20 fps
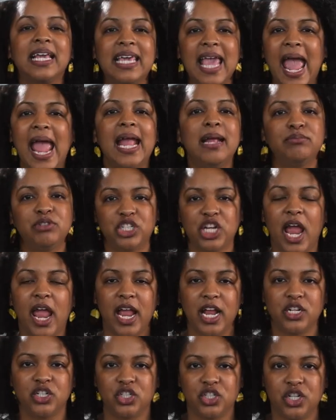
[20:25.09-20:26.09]
game
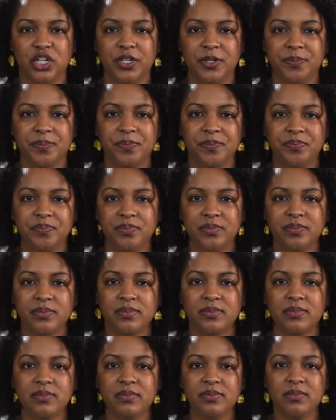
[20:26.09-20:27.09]
changer.
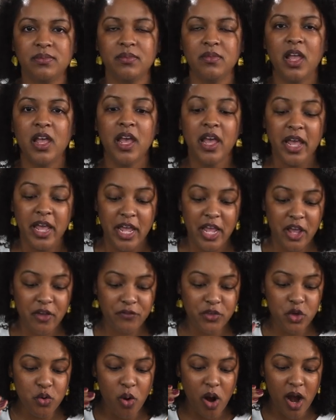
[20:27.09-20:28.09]

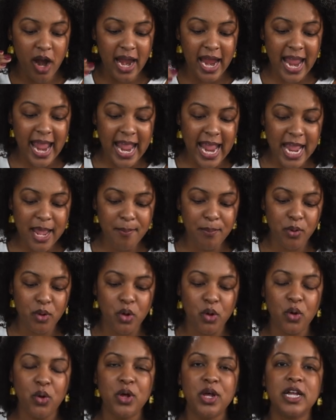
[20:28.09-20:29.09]
If you are
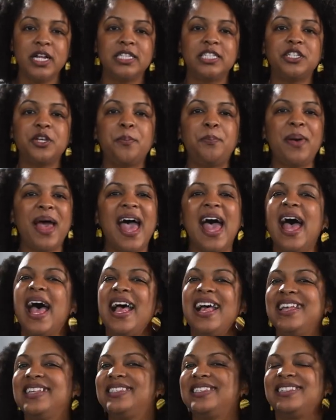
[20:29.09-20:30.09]
able to
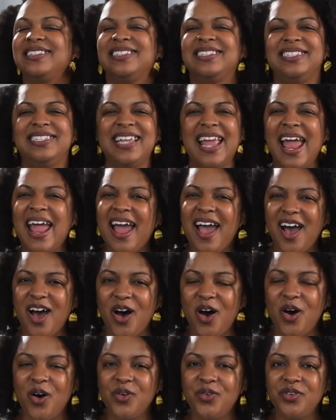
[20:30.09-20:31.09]
pass
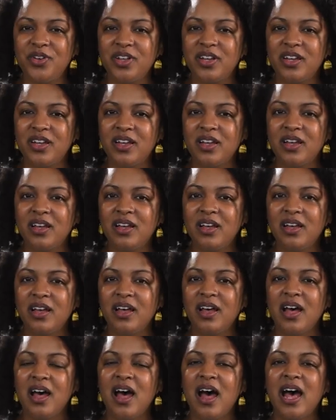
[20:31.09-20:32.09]
down
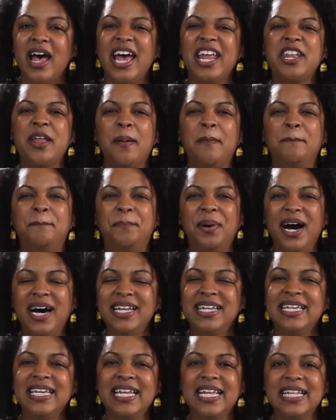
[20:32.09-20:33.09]
an
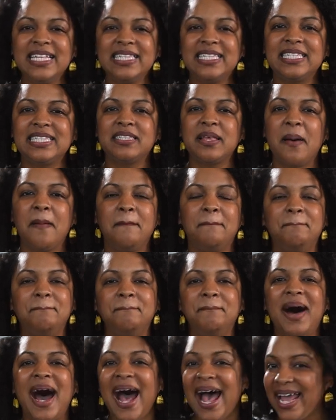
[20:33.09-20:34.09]
abundance
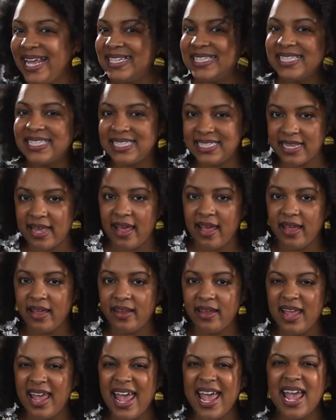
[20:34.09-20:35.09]
mindset
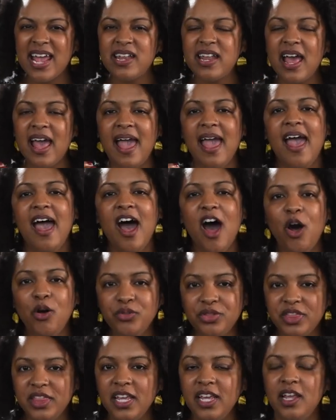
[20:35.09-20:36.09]
and a
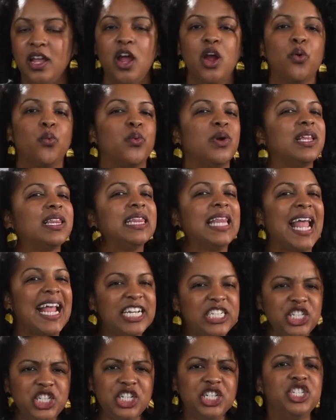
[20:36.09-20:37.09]
healthy
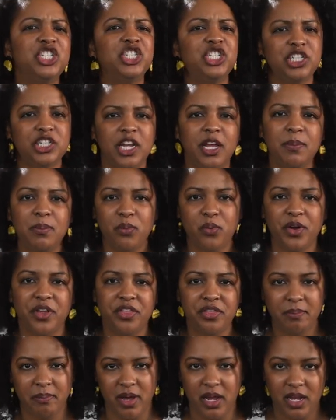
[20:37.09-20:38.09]
relationship
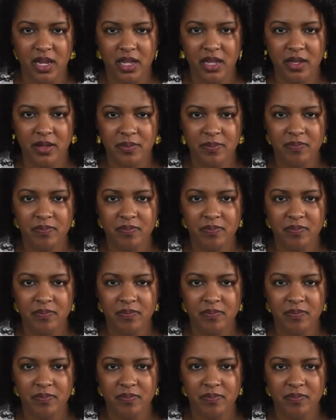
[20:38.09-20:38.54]
with money,